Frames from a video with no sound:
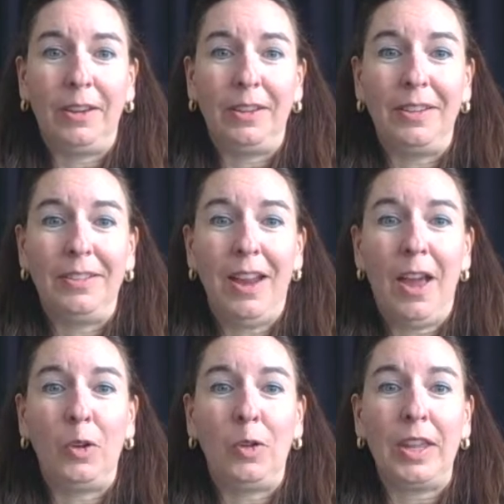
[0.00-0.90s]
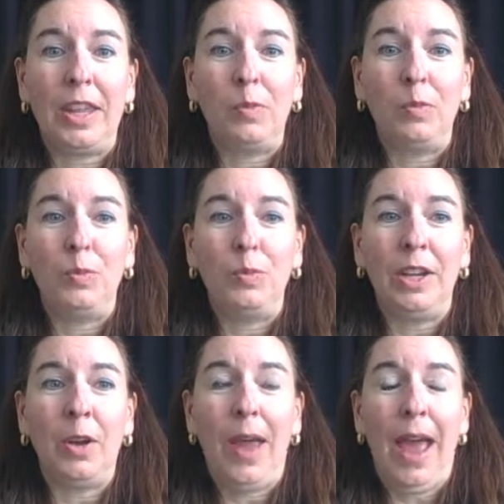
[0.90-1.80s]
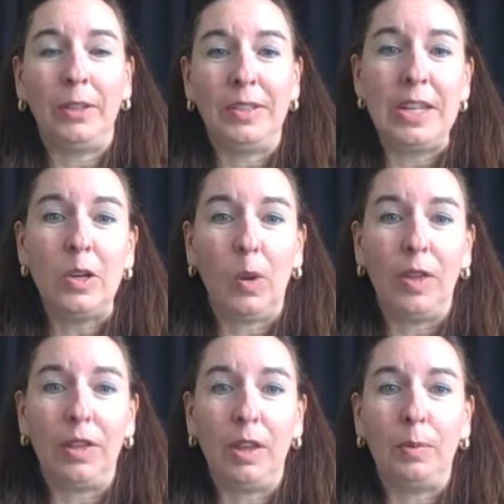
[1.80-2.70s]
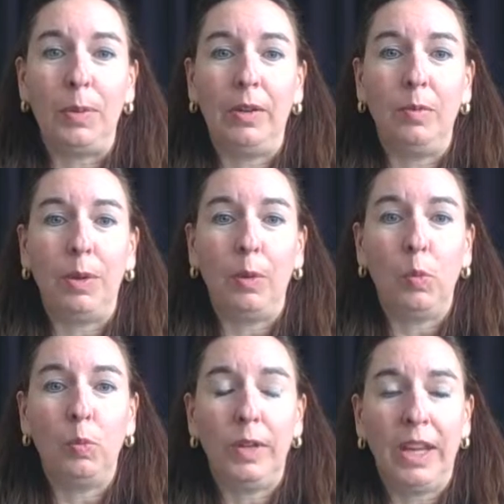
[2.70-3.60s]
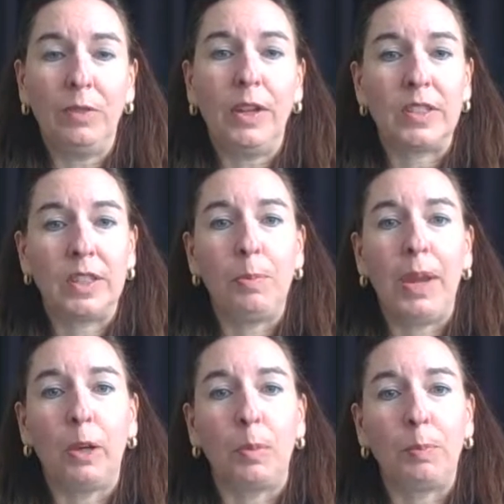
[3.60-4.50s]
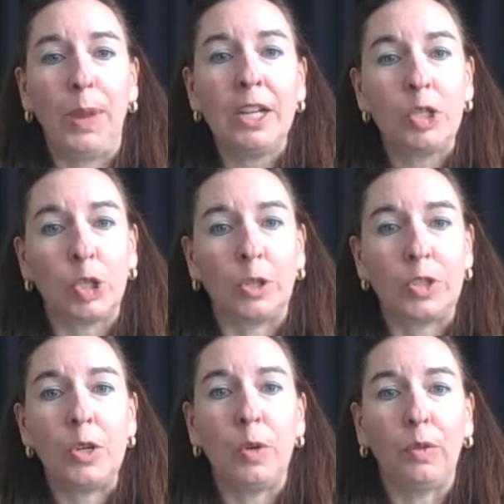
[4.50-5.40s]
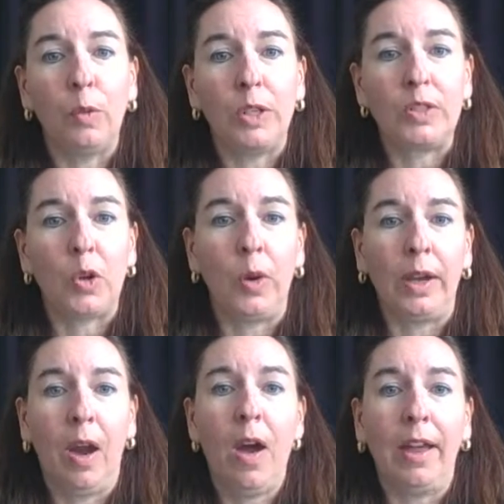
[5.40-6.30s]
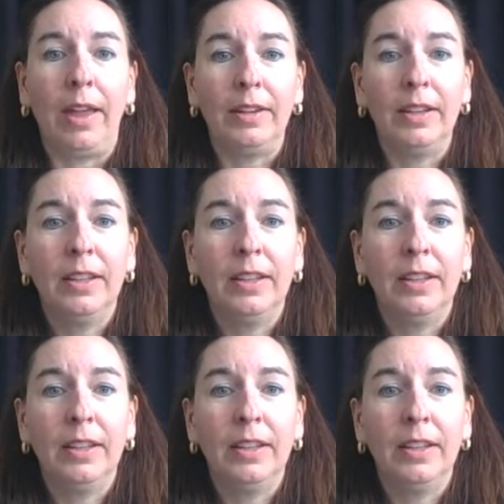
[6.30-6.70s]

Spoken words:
on not only how to deal with it, but give us the bigger picture too of what's going on.